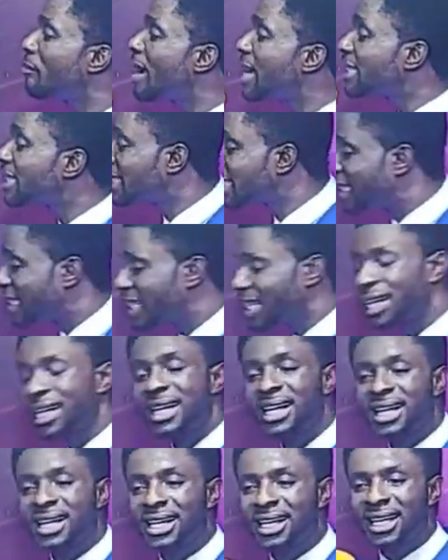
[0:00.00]
Your
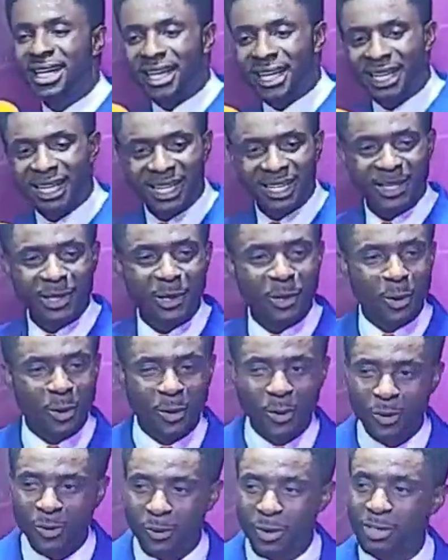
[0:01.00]
mercy,
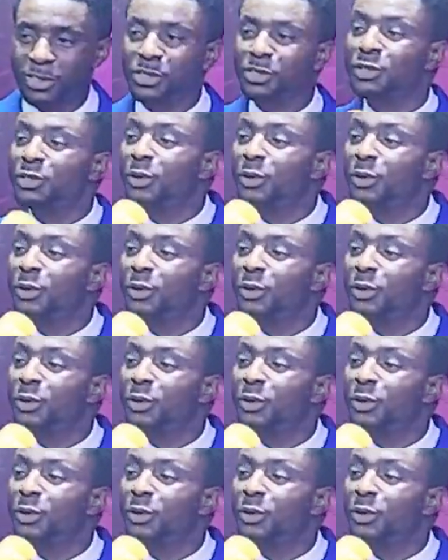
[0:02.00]
you know,